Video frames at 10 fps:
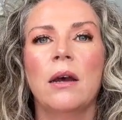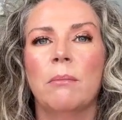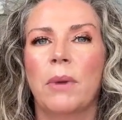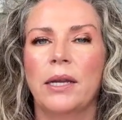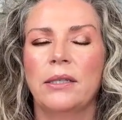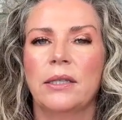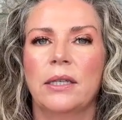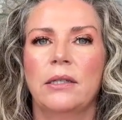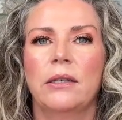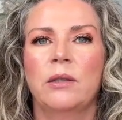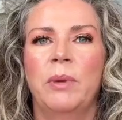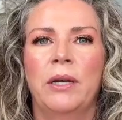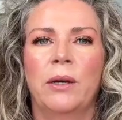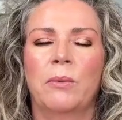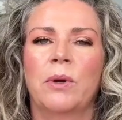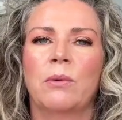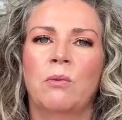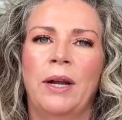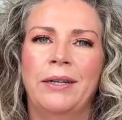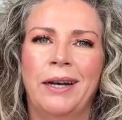My skin does better with
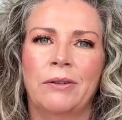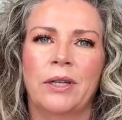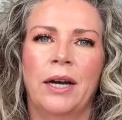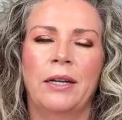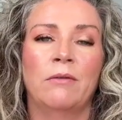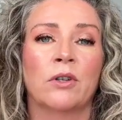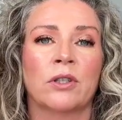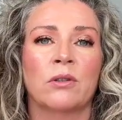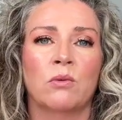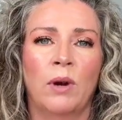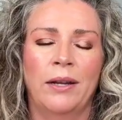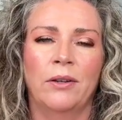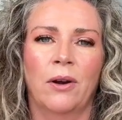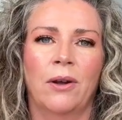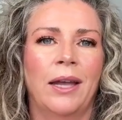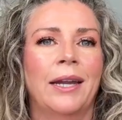retinaldehyde versus retinol,